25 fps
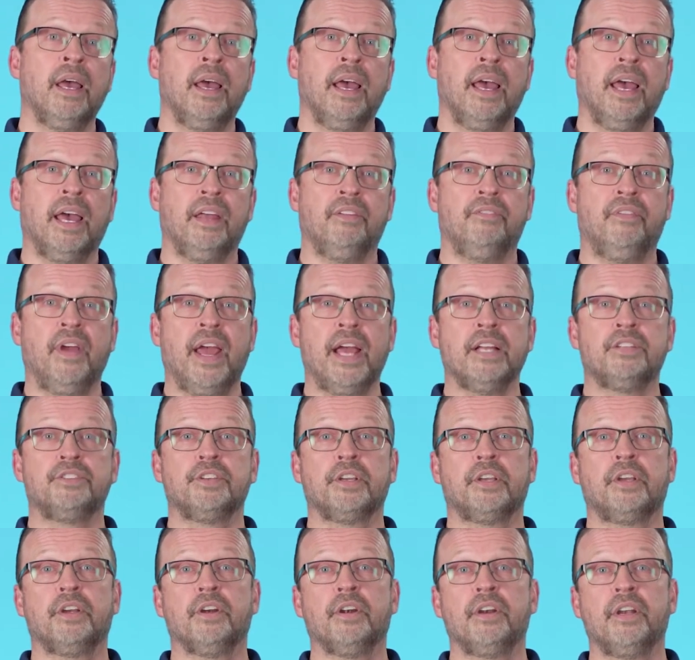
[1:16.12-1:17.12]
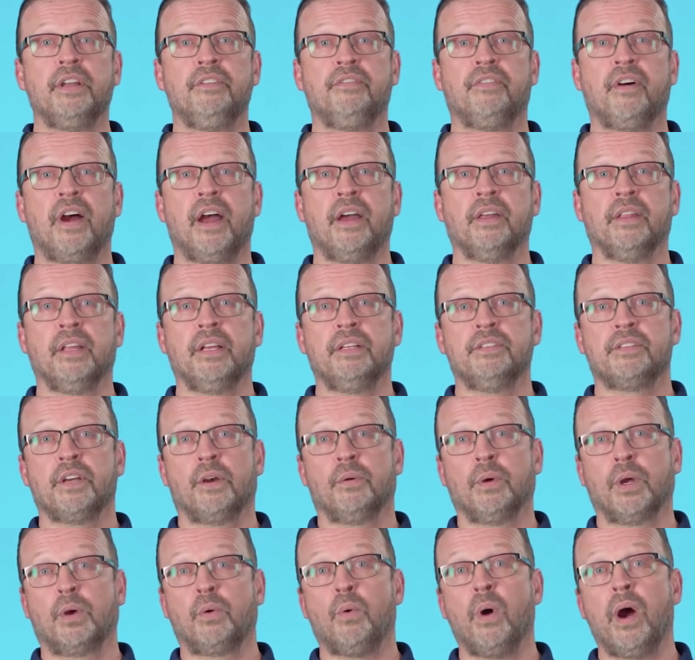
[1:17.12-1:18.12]
Advanced security filings are
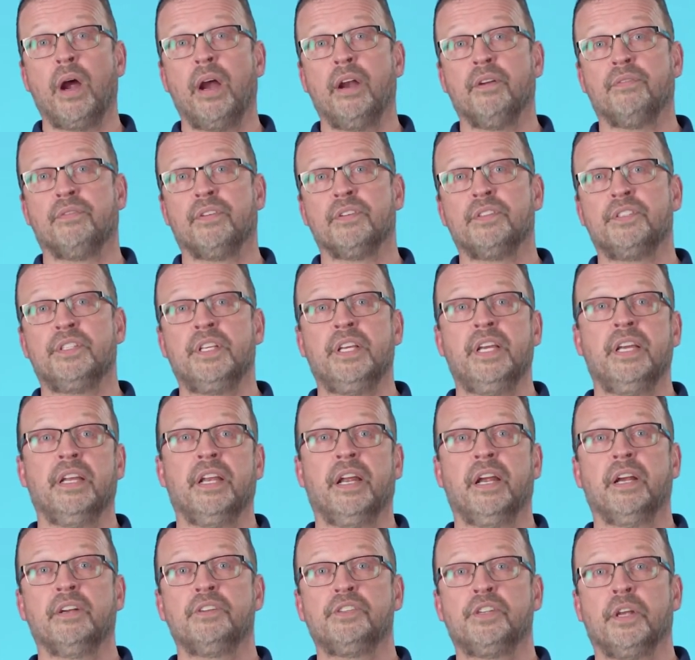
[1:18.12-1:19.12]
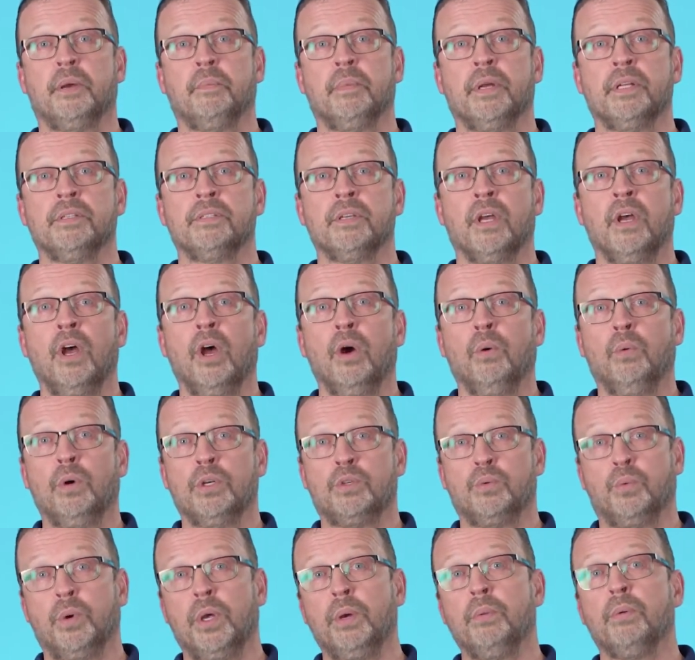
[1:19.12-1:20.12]
required for sea and air shipments,
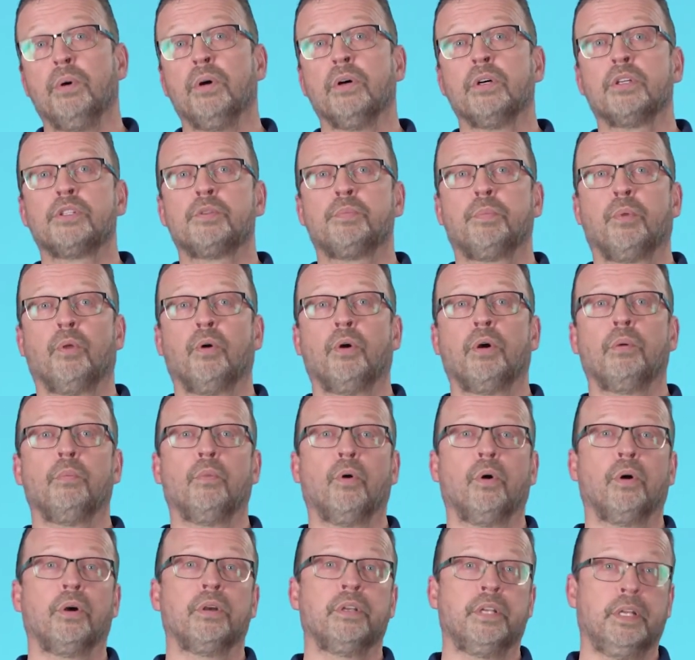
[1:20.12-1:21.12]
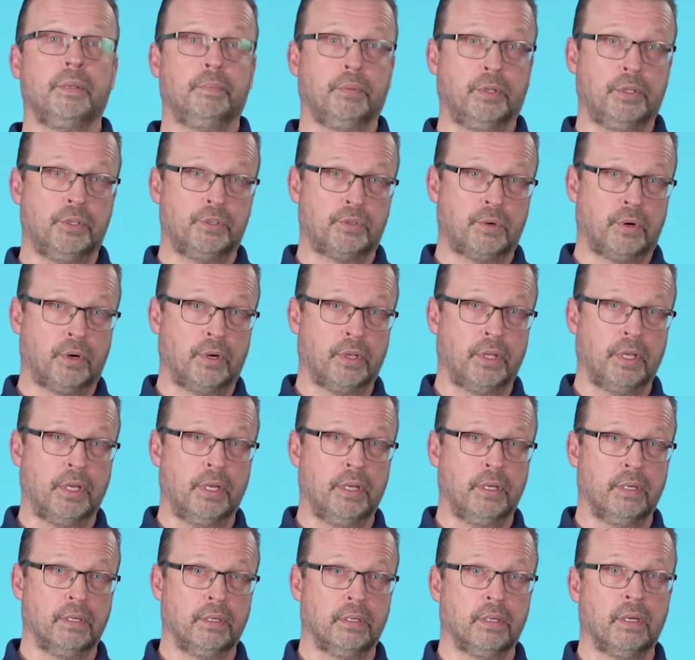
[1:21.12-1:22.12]
which we will explore more deeply shortly.
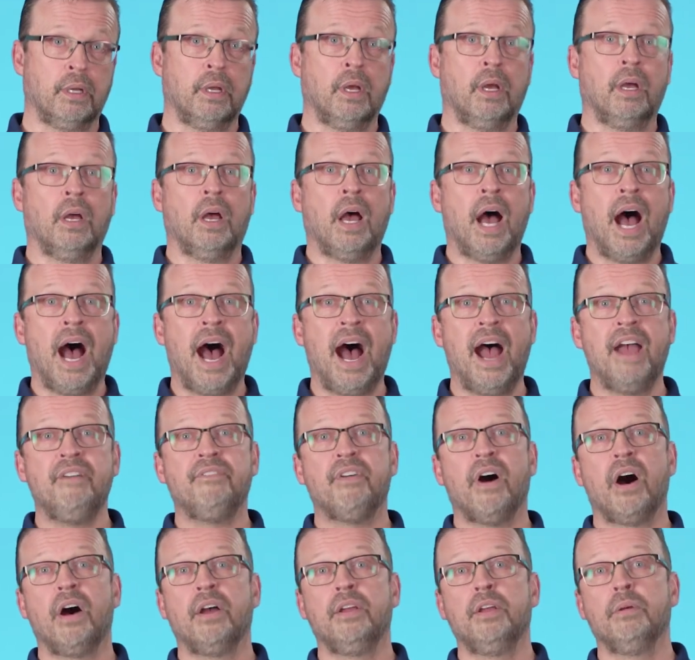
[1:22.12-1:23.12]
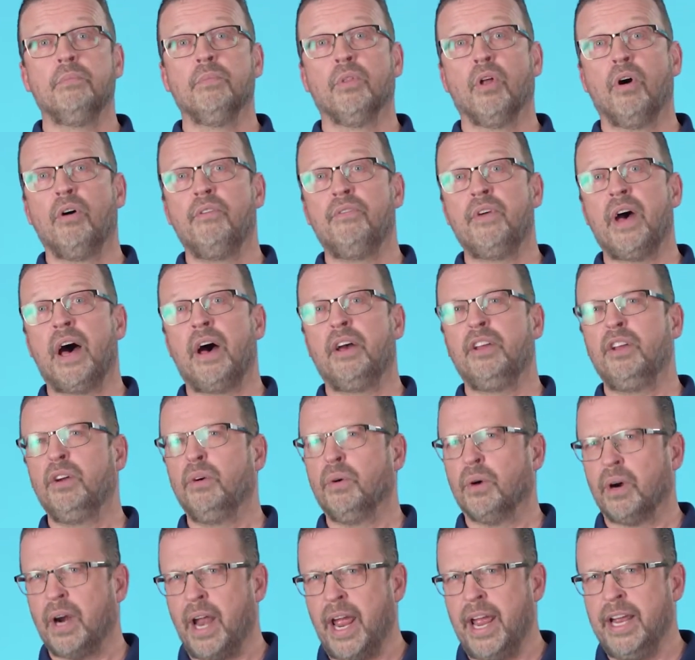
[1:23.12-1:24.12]
High volume, low value,
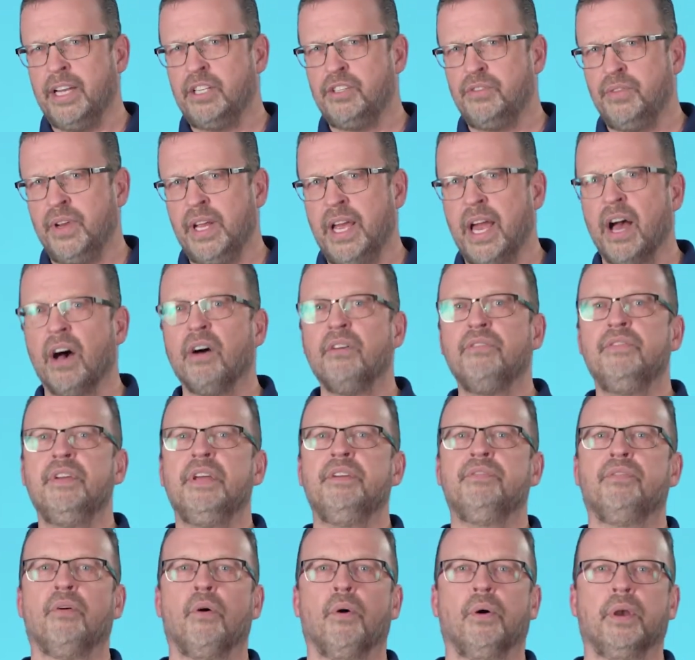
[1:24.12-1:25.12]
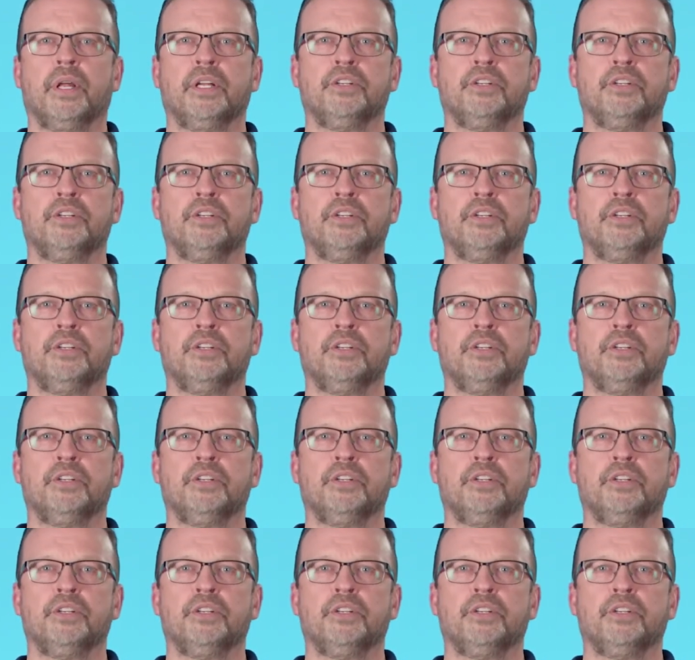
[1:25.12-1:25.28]
or HVLV forwarding